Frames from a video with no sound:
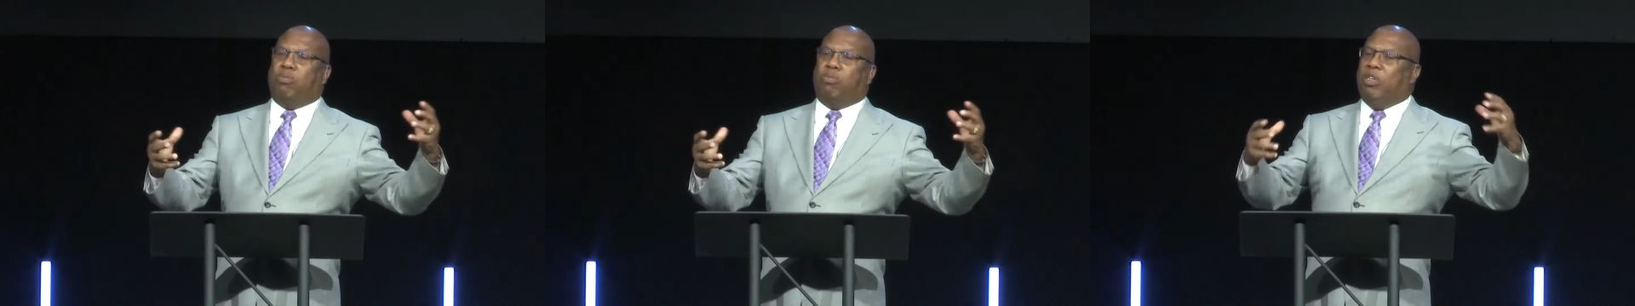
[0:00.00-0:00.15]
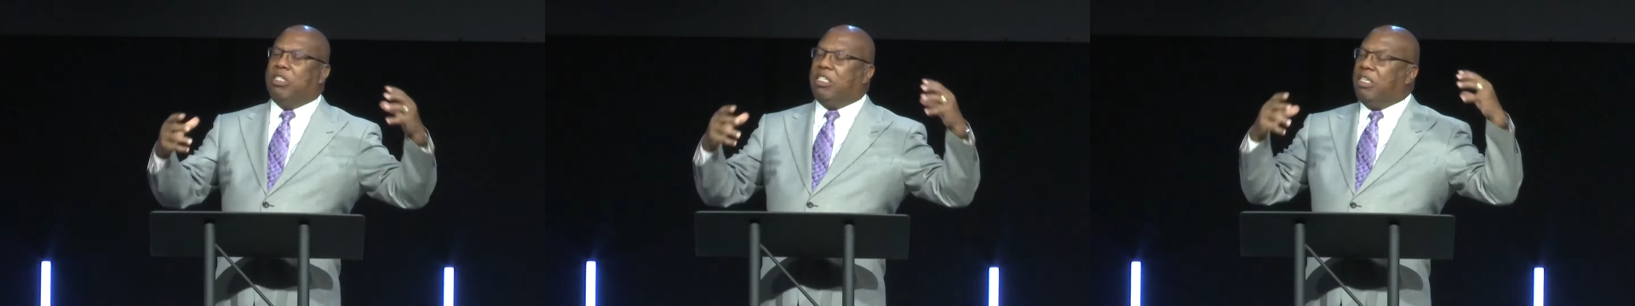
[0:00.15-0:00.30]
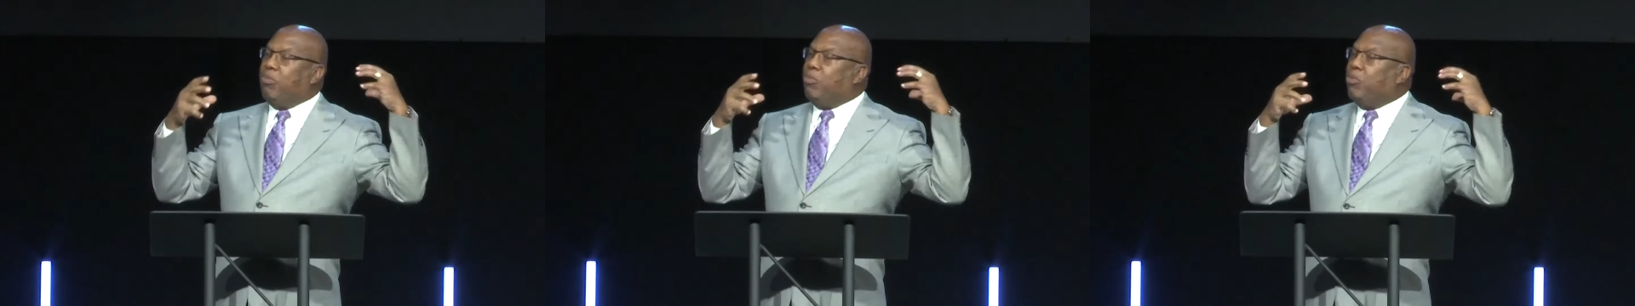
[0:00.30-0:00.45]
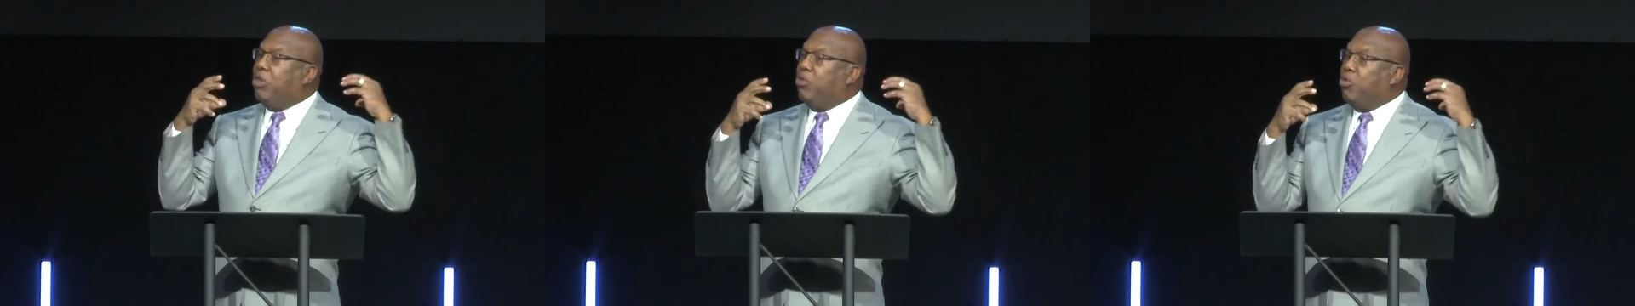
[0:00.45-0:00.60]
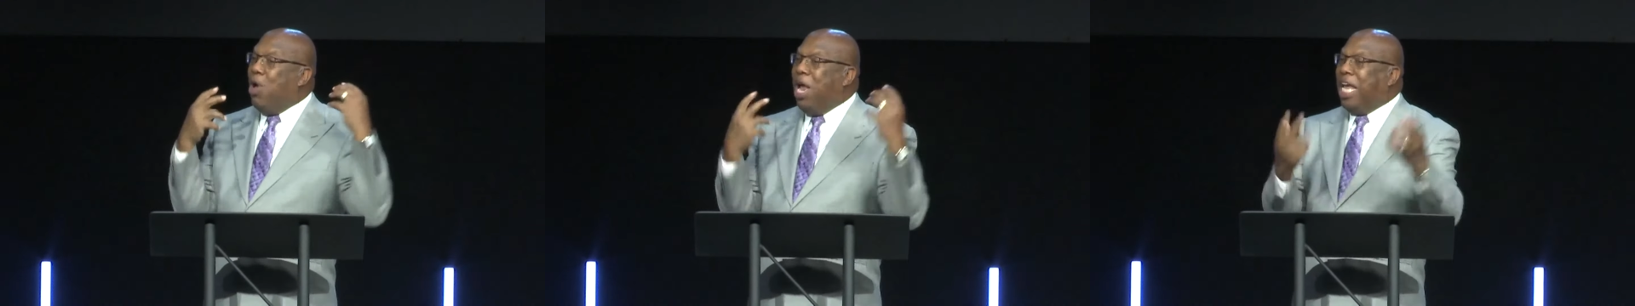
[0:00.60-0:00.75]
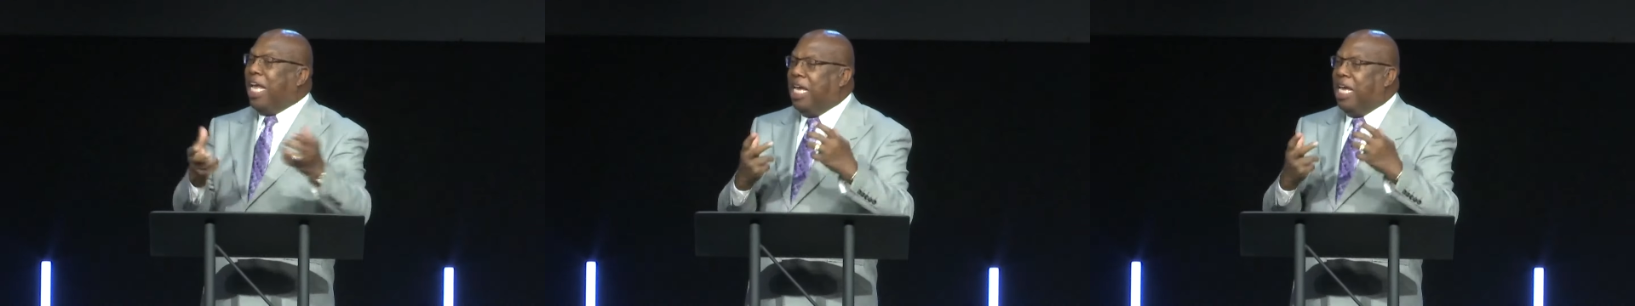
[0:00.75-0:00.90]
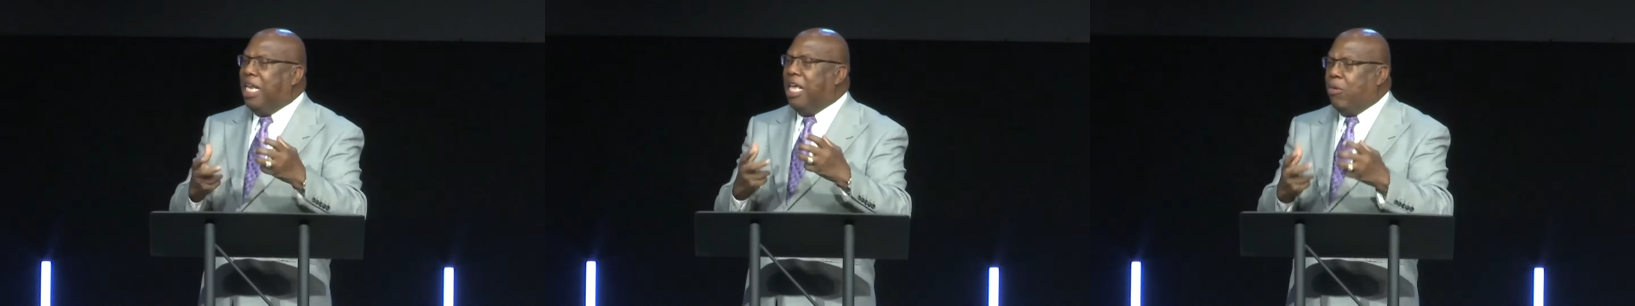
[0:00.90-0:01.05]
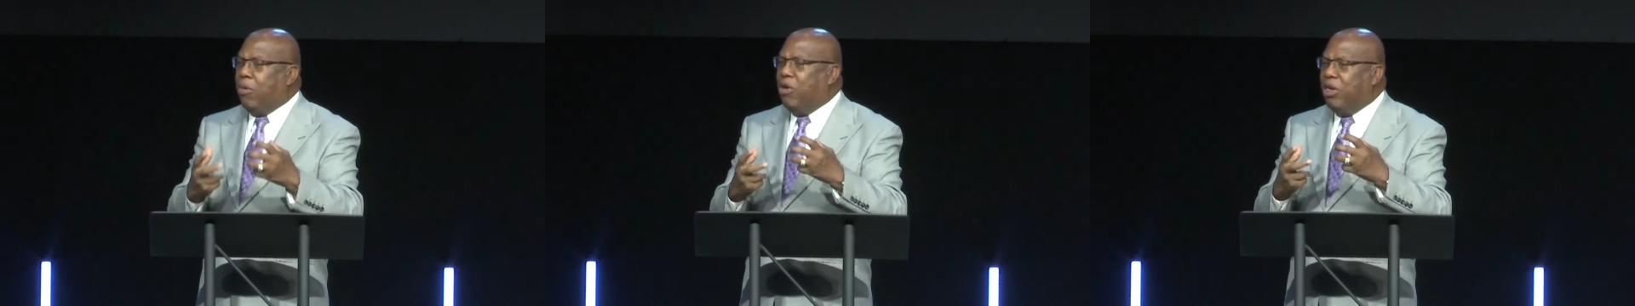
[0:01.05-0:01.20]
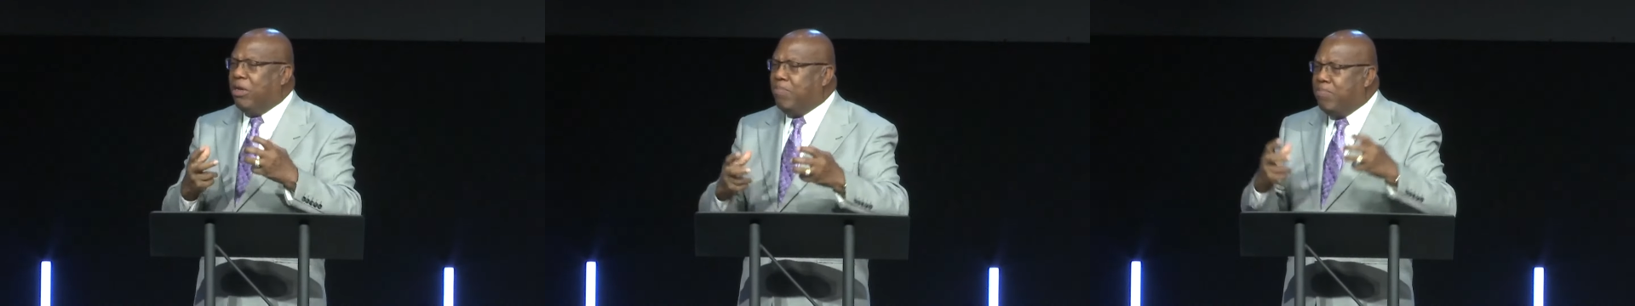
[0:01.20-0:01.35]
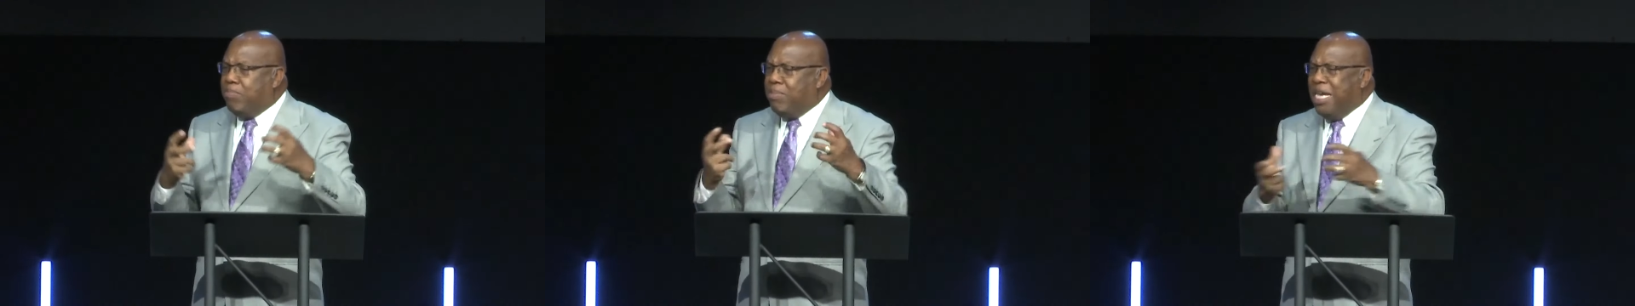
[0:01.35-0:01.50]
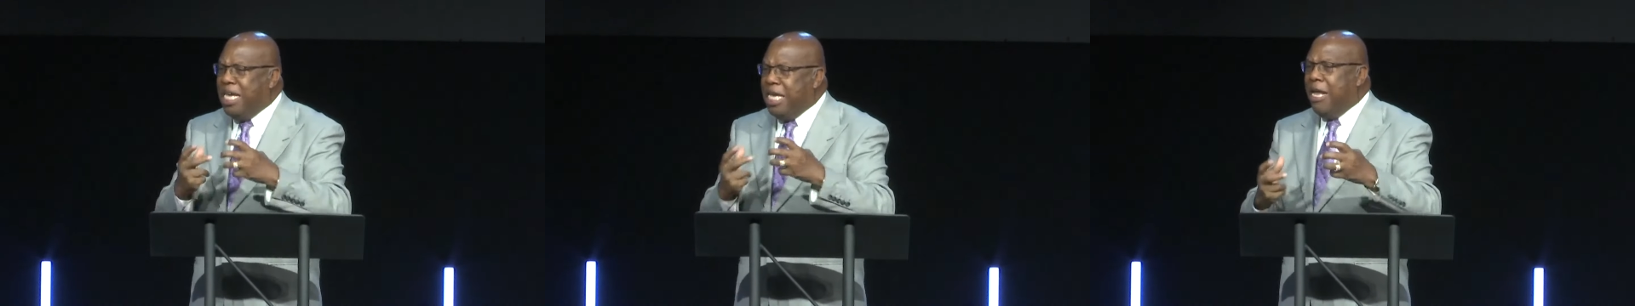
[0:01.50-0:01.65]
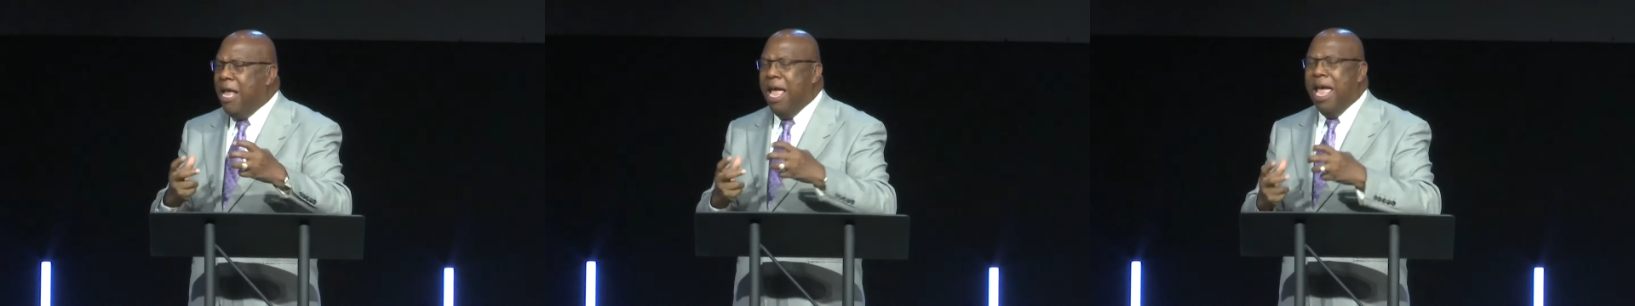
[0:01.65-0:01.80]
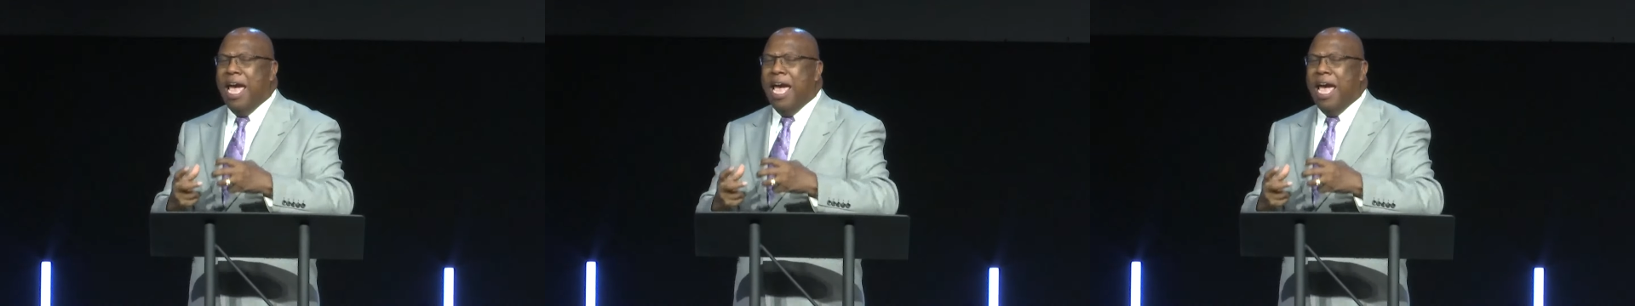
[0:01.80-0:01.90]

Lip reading: was reckoning with me.